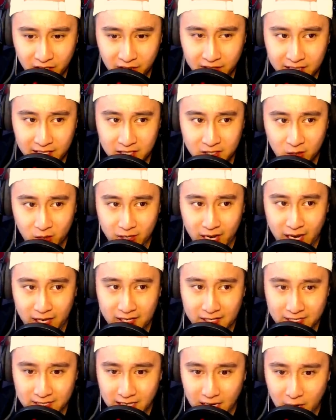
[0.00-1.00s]
are leaks, okay?
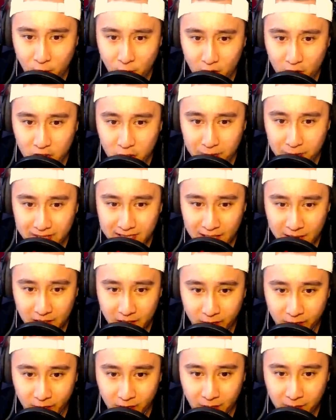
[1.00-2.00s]
These are not 100%
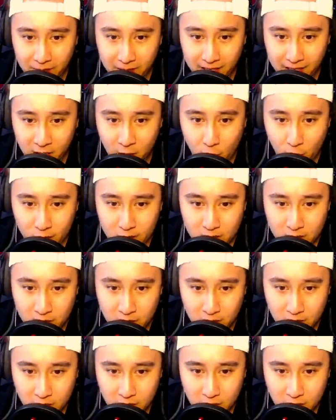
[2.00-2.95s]
confirmed. They can always